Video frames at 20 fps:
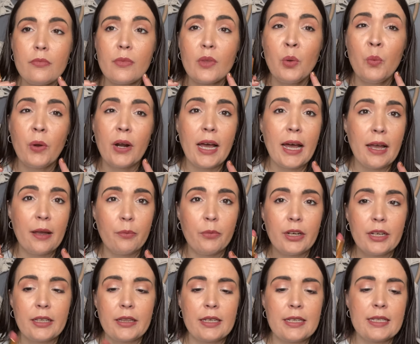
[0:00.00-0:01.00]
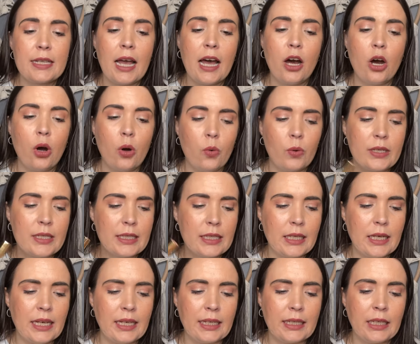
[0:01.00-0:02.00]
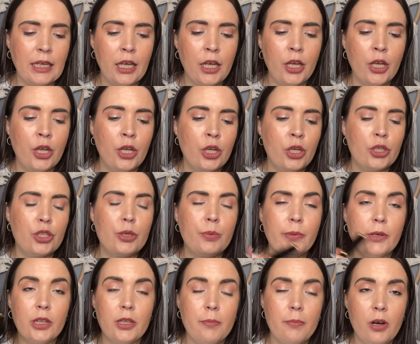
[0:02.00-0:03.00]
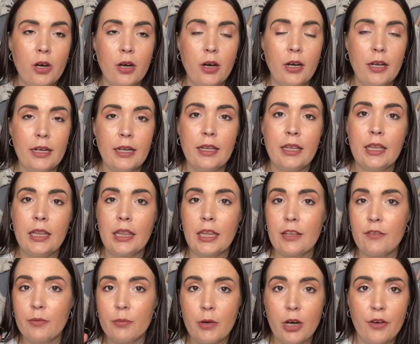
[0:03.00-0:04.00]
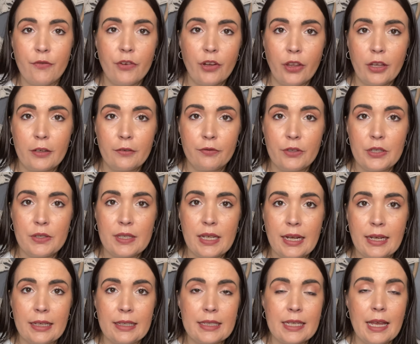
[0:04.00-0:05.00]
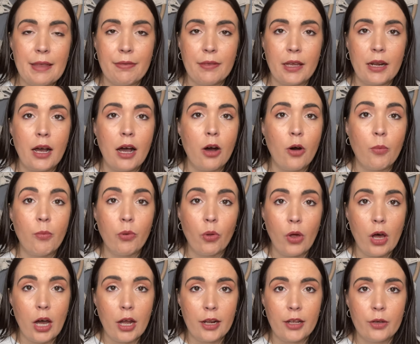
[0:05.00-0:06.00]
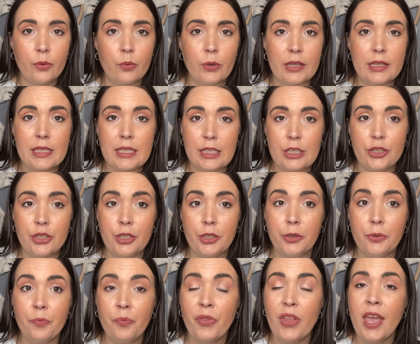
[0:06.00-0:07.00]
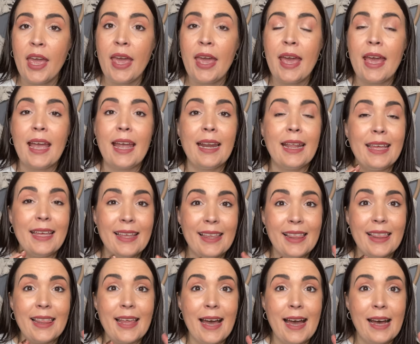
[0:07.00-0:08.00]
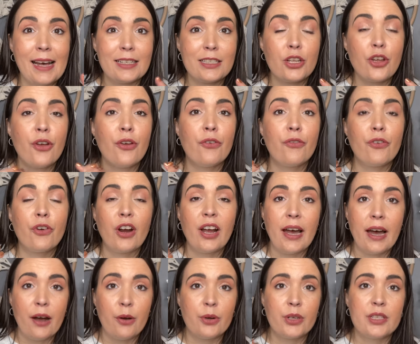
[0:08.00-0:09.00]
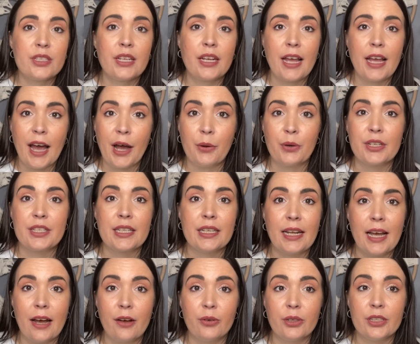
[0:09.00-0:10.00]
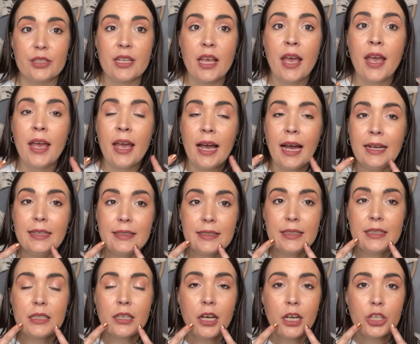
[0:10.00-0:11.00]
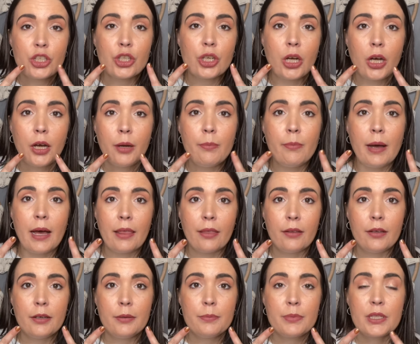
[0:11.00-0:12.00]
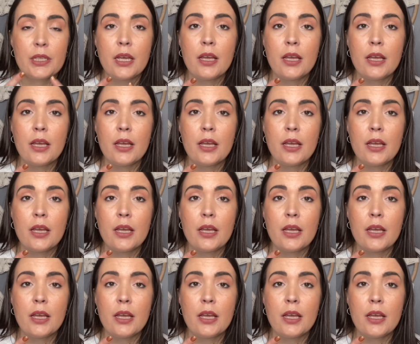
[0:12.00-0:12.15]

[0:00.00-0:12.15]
when I'm wearing these, I always like to put them on, leave them on for like a few seconds, and then I'll blot it with tissue. And it lasts for hours and hours and hours. I did touch up my lips.